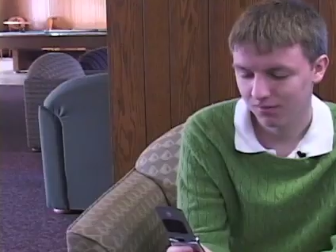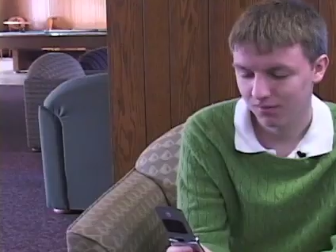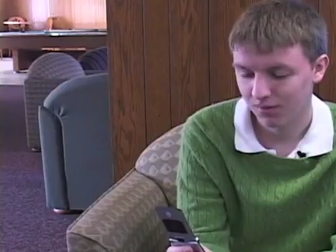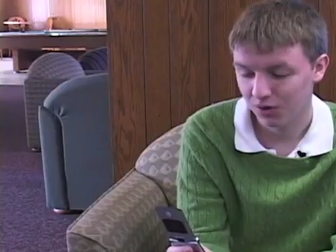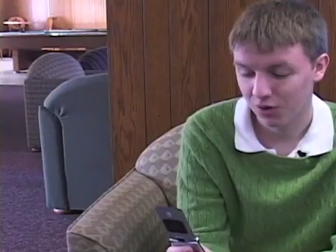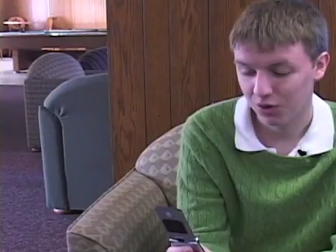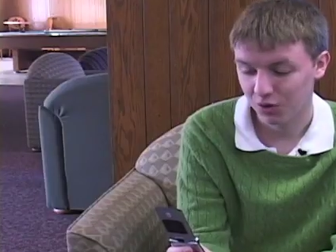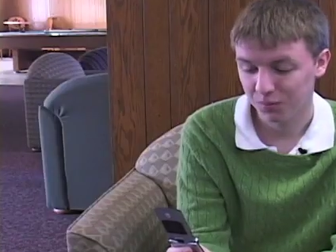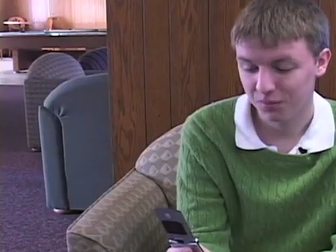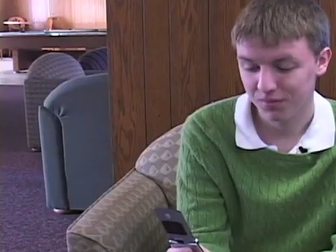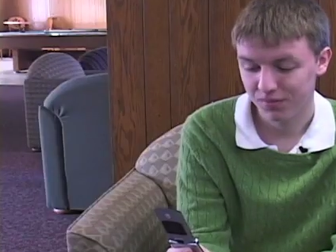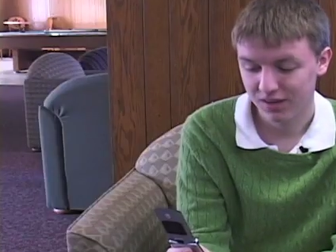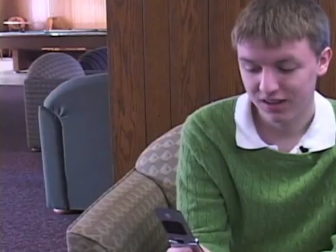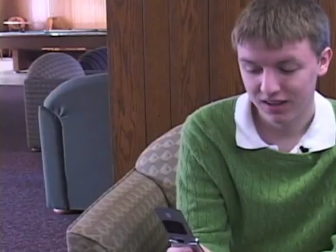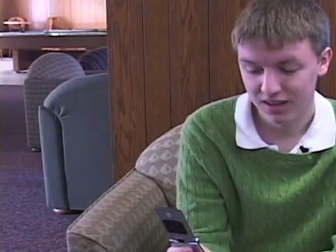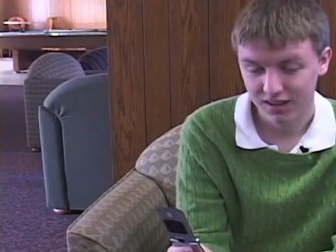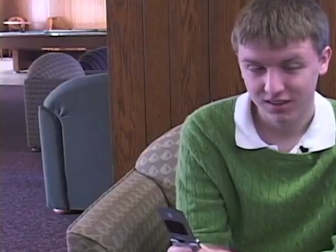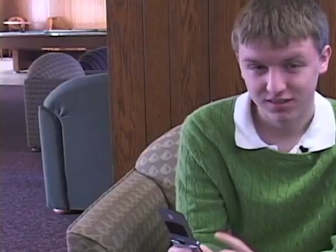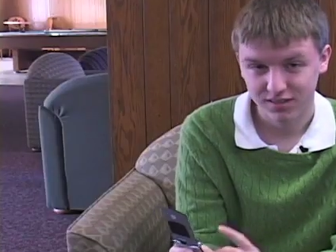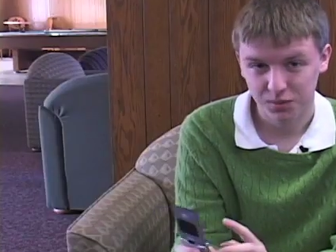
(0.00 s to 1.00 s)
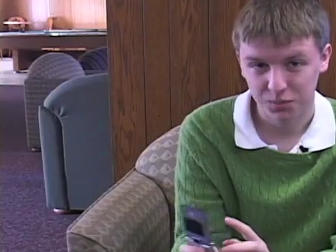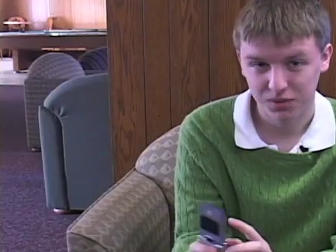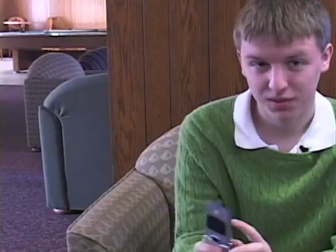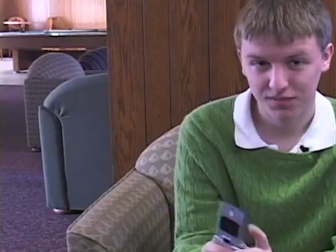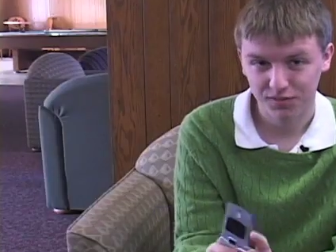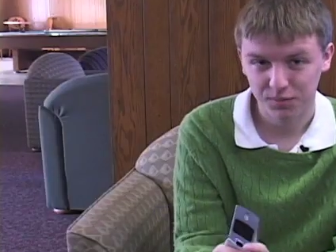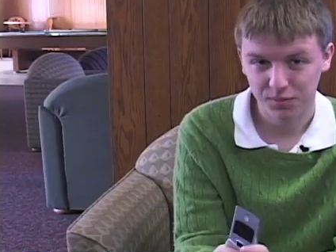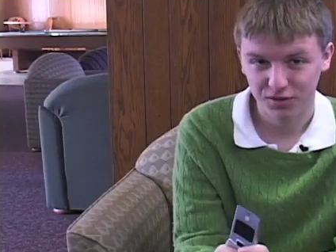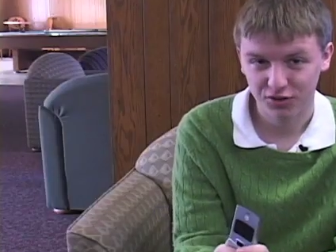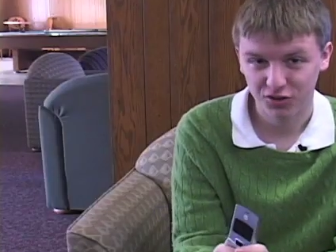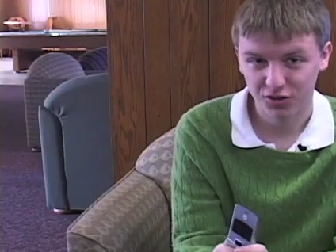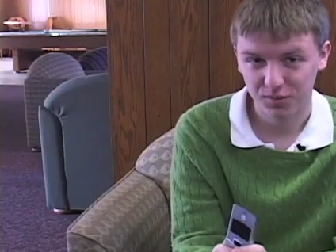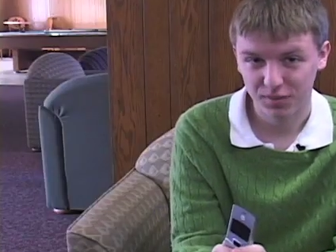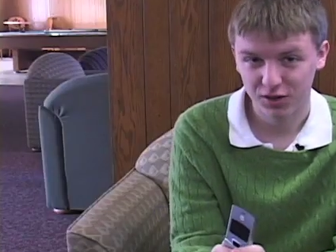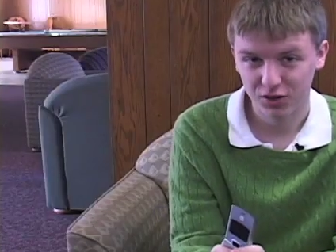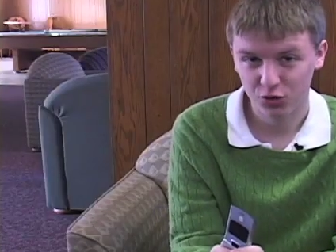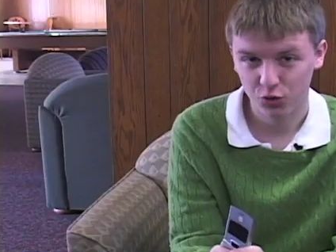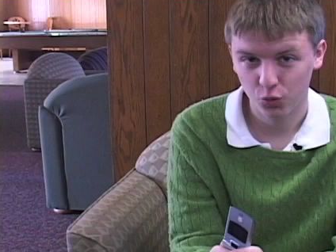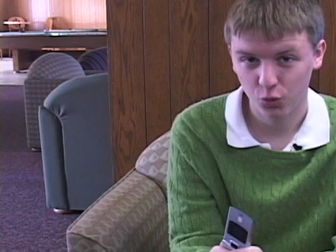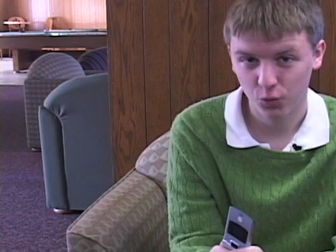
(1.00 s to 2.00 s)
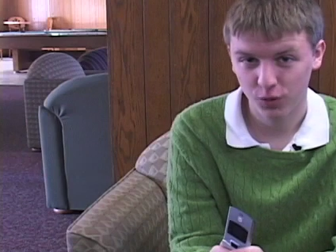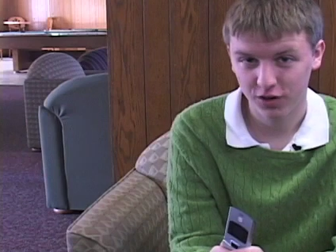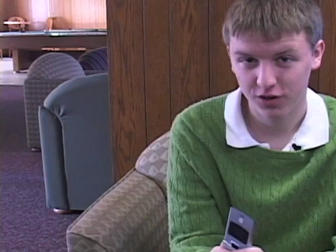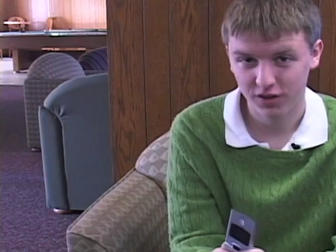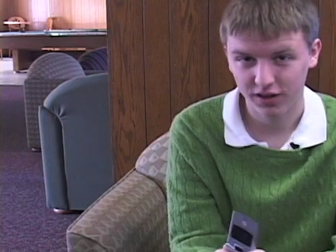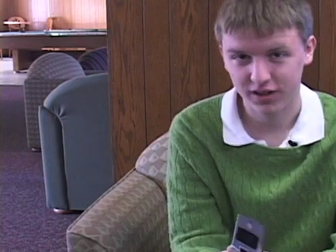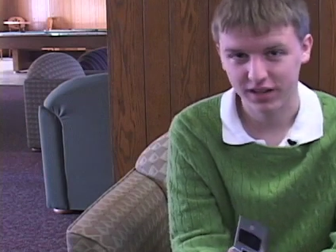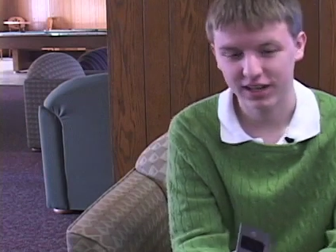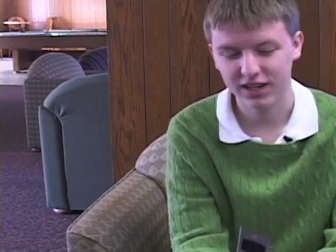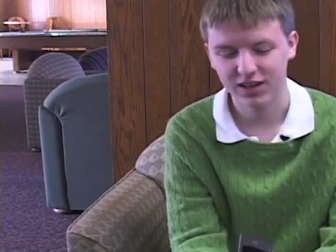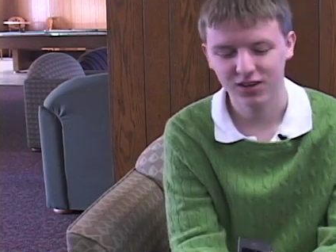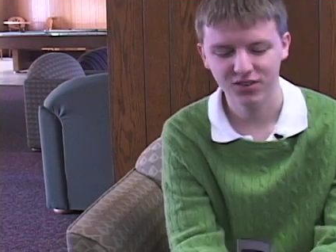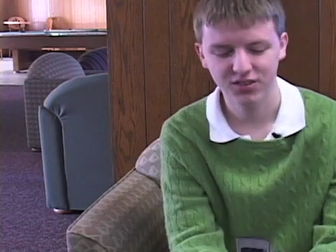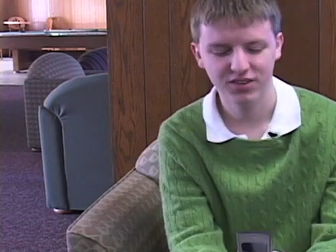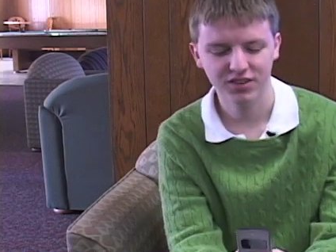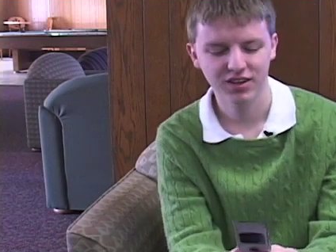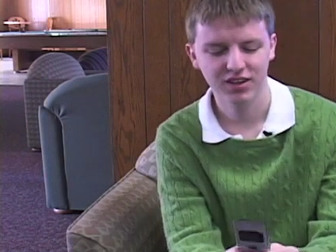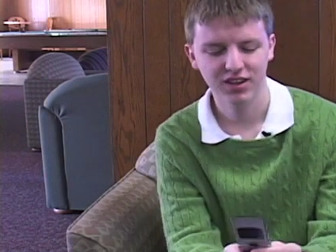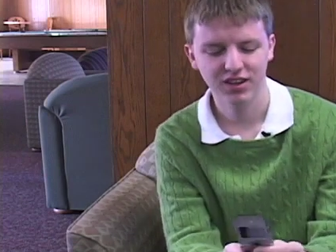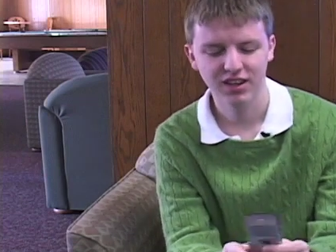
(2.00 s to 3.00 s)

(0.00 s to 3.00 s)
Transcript: Oh, someone left a message on my Twitter account.